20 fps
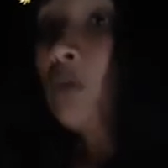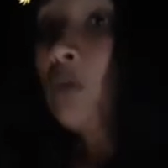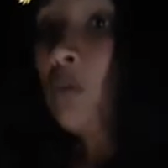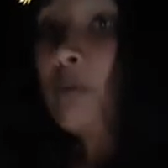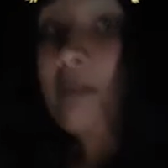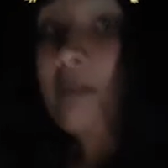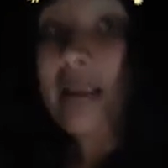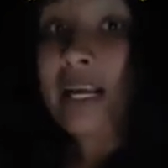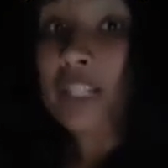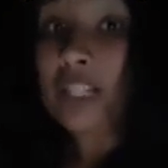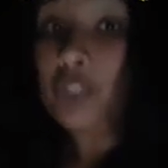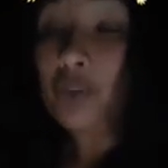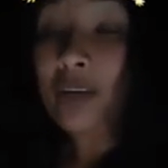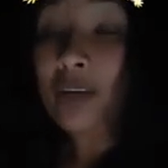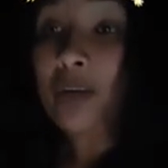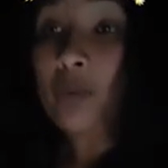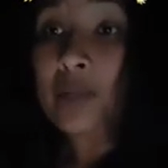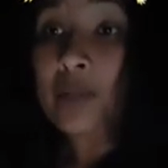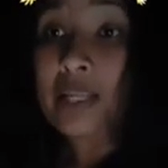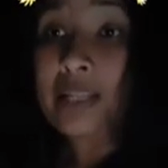We make a
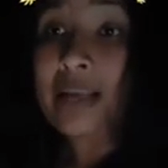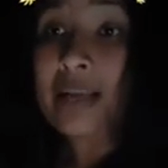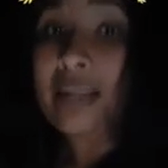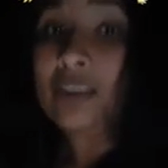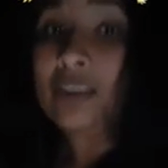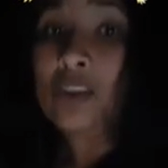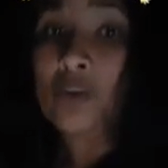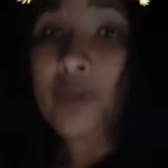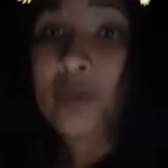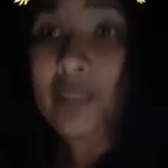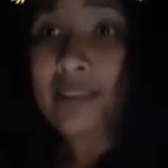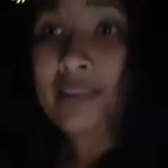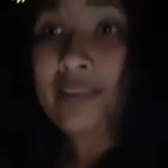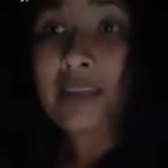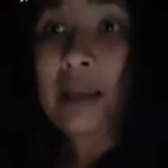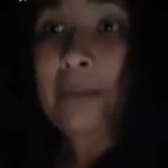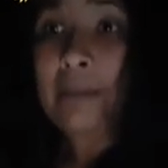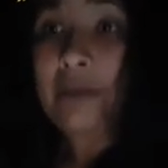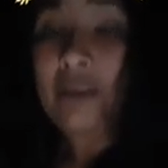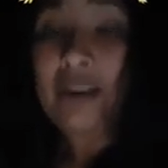drink with it. I don't know what is
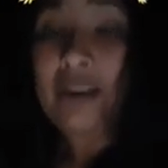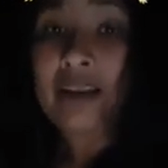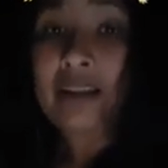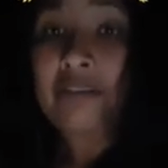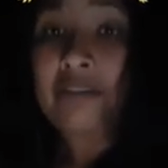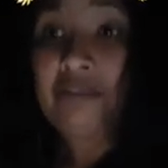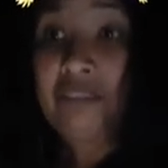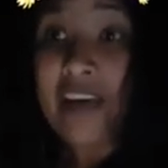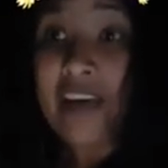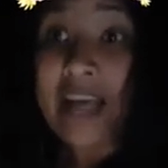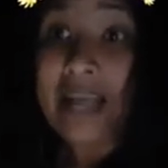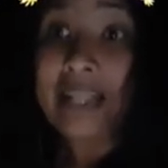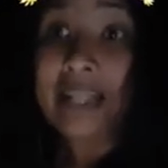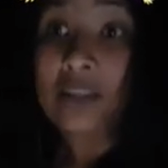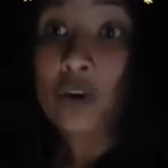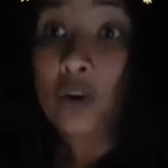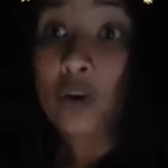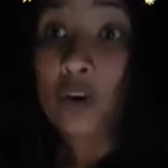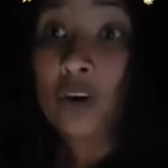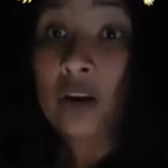the American fad
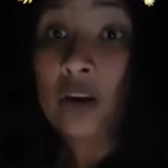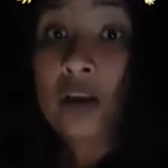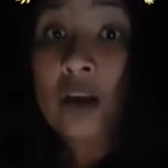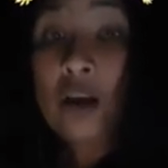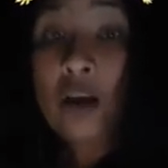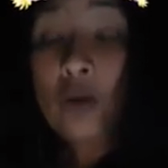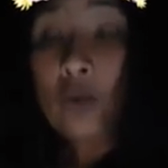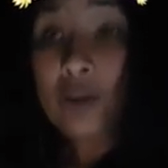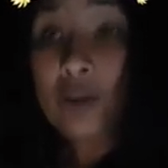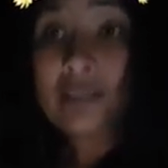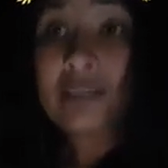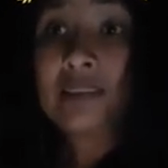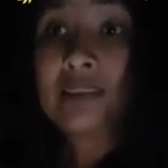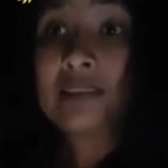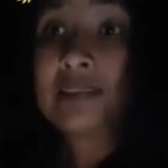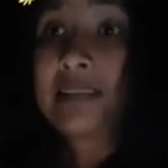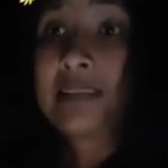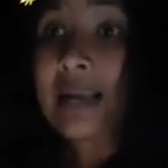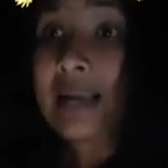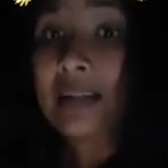or what's in
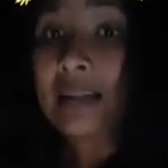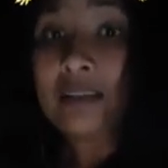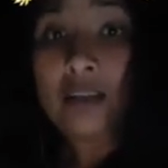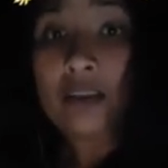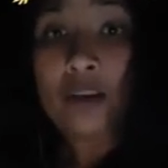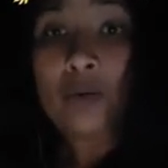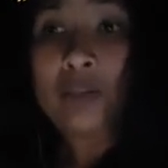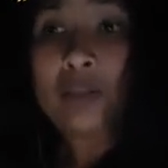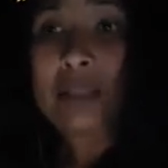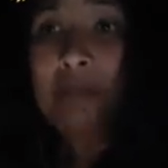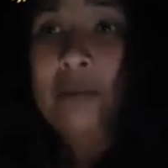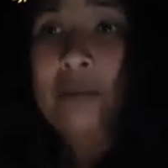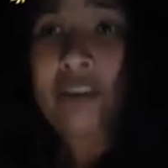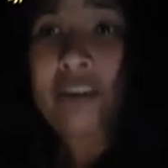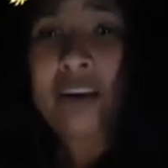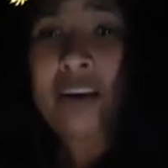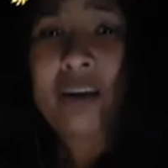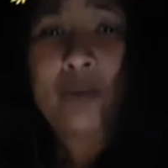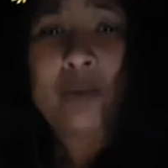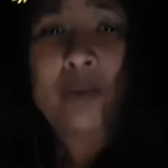style now with
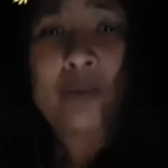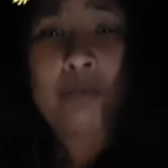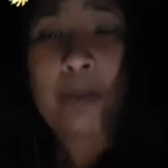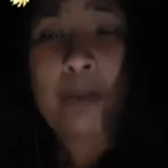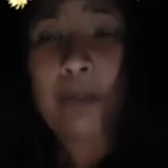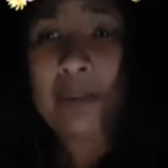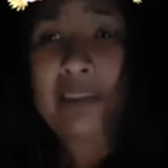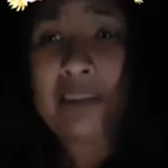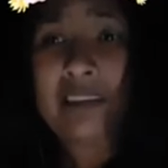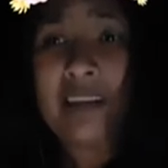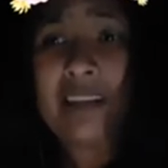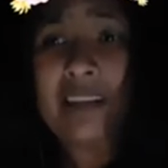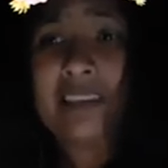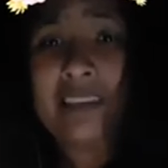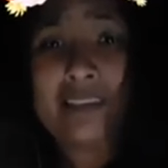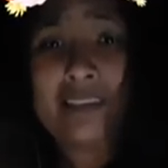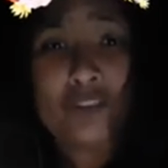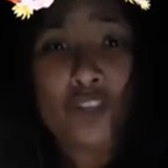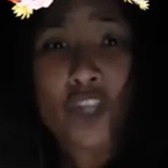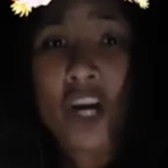America with people selling
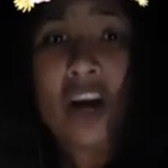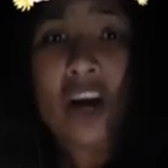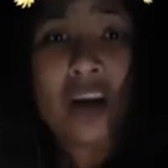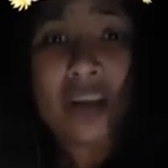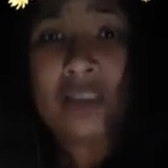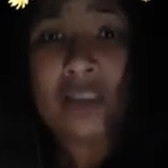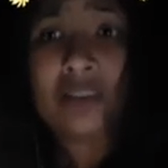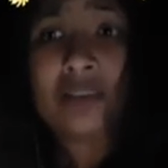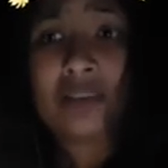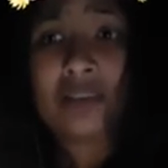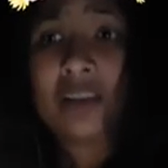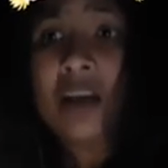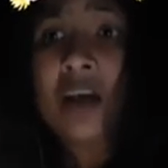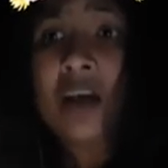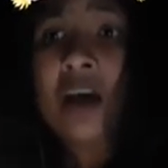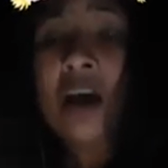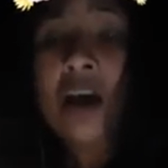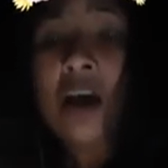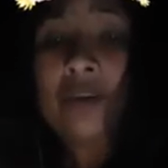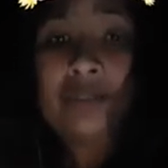these jars
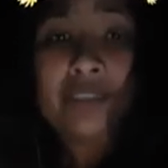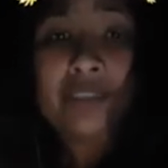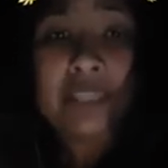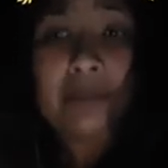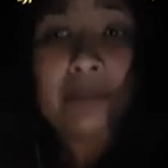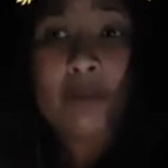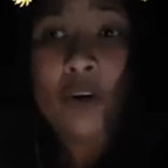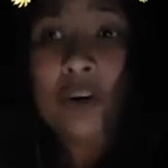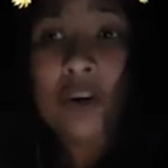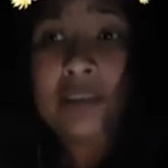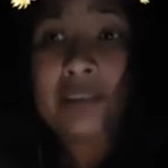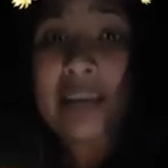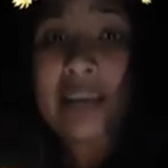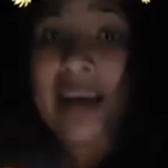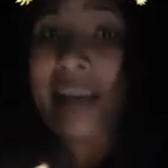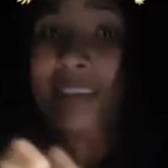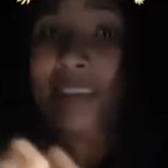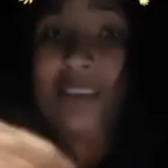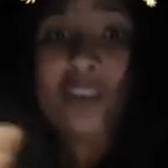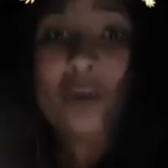of sea moss.
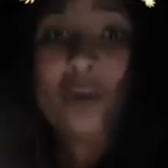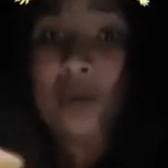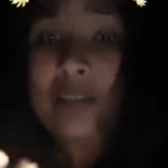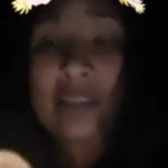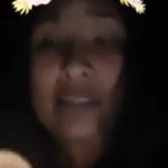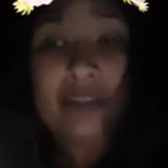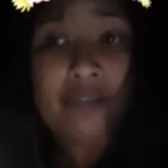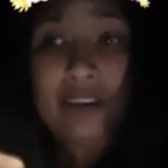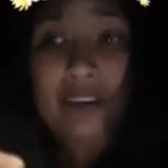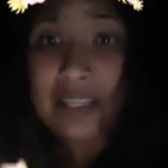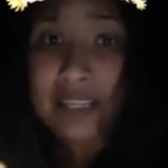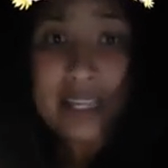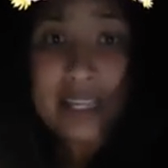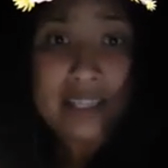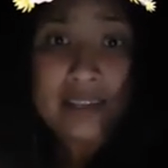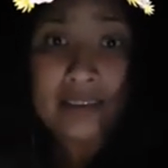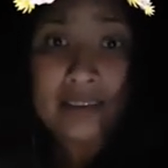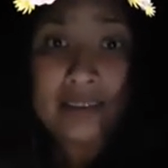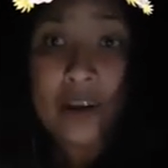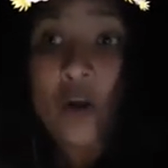I don't know what the fuck that
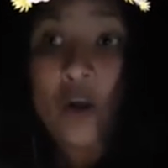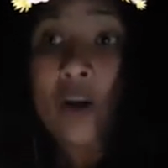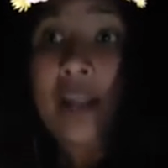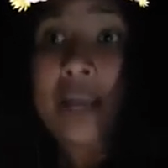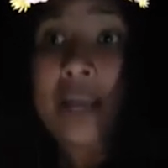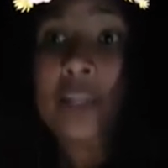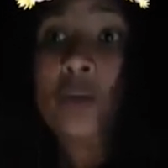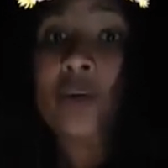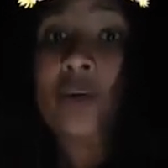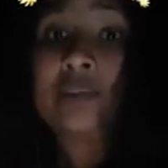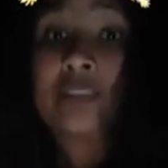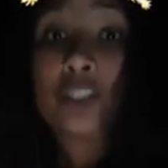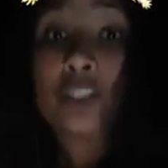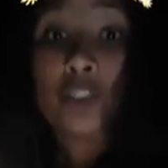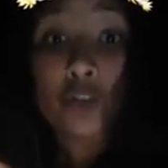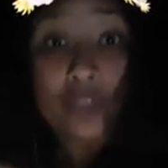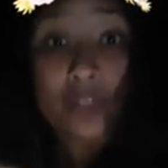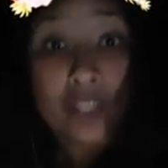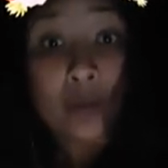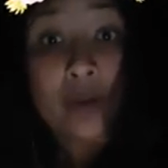is. All I know is the
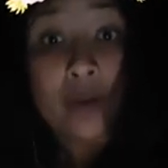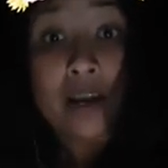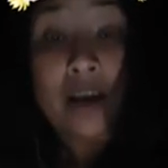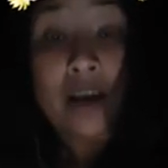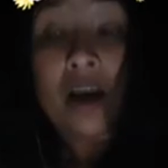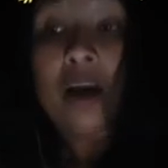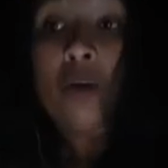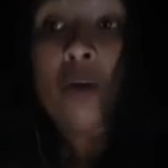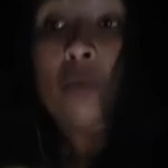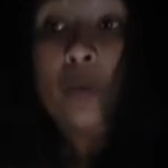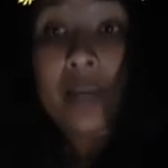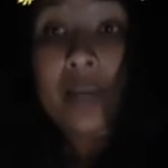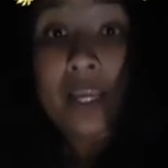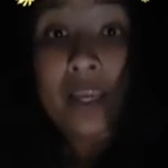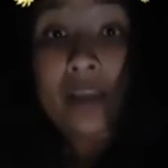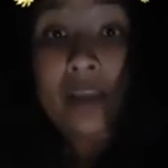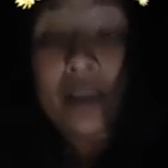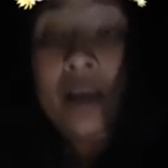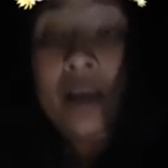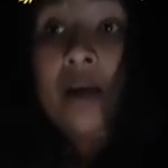Trini way of how
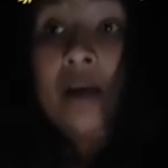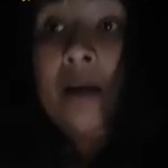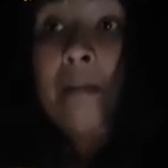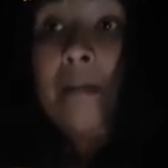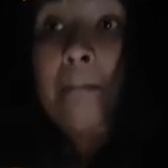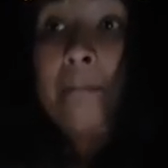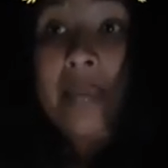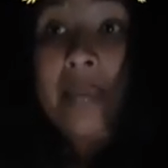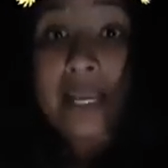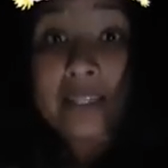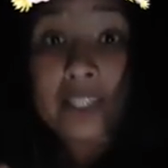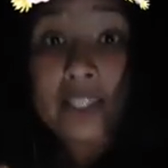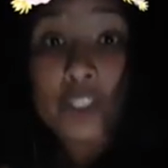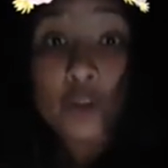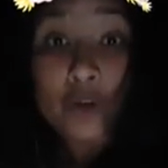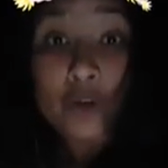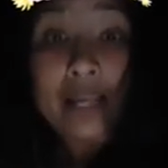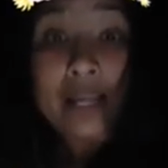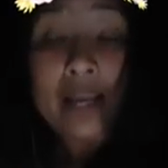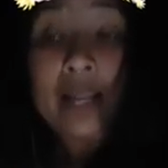we make the
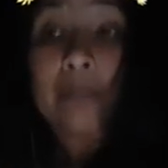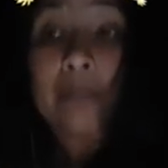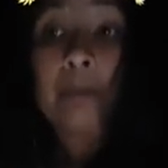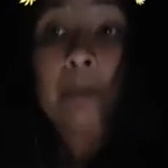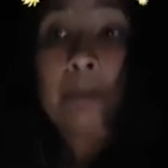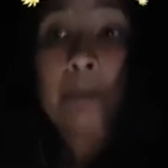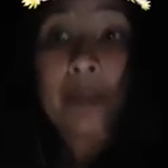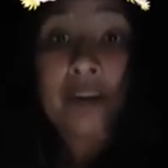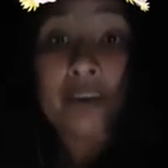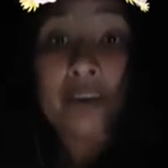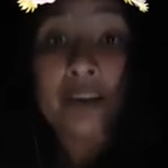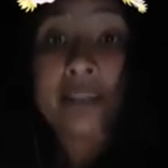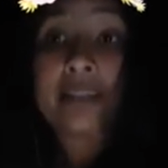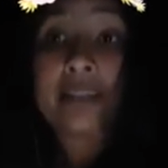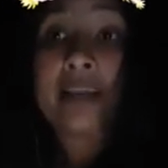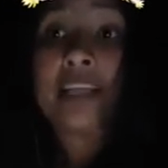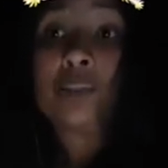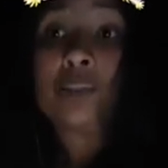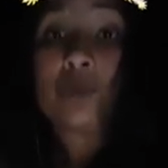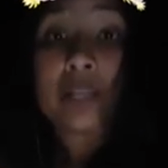drink and prepare it.
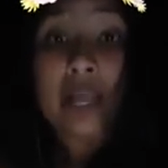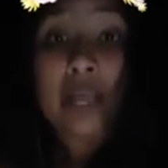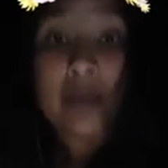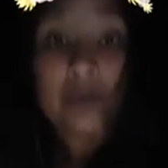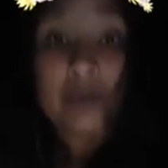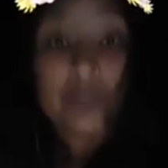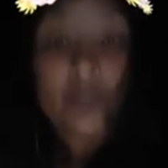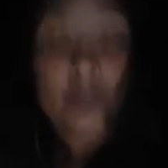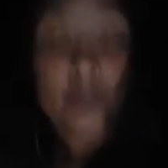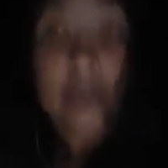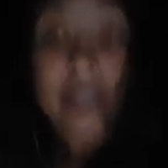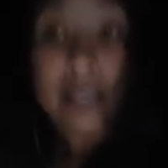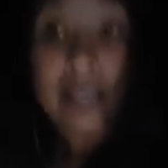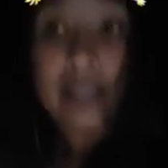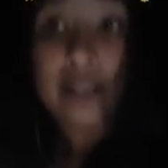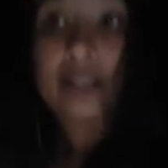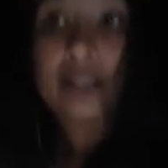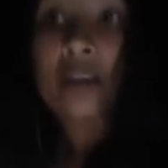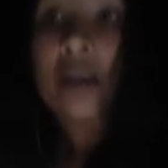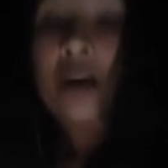That's what I was
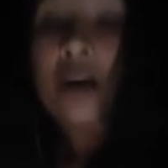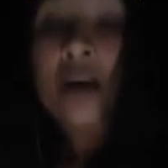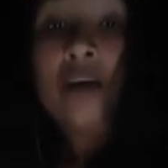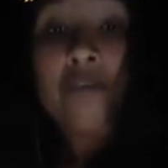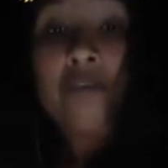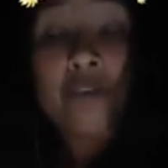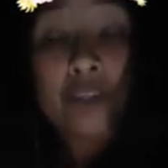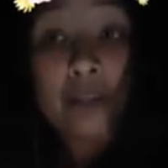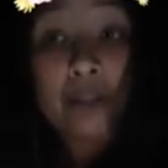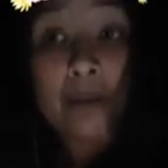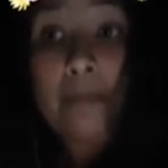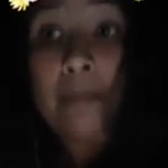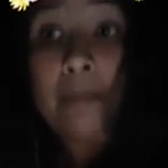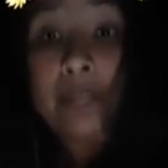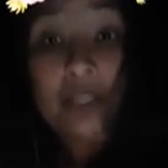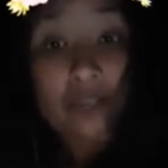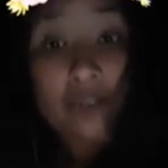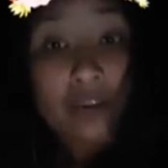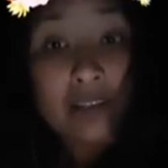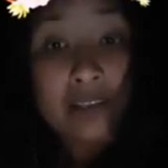drinking for the
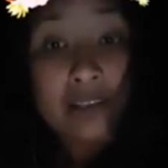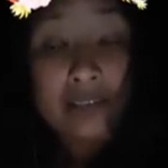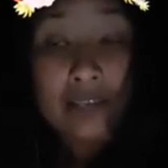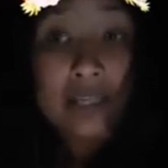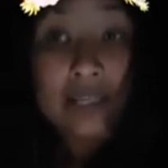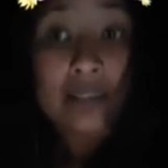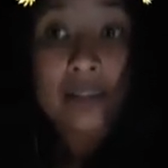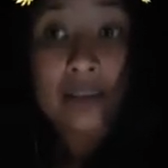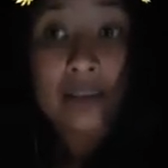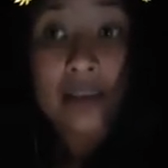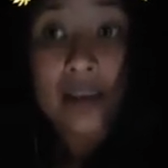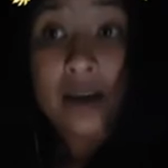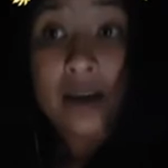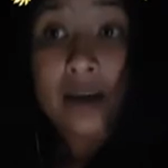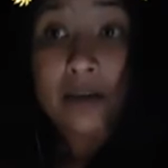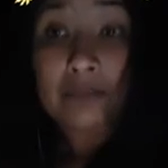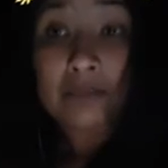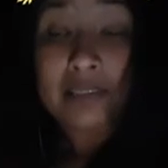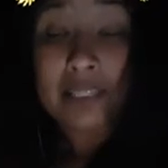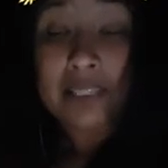minerals in the sea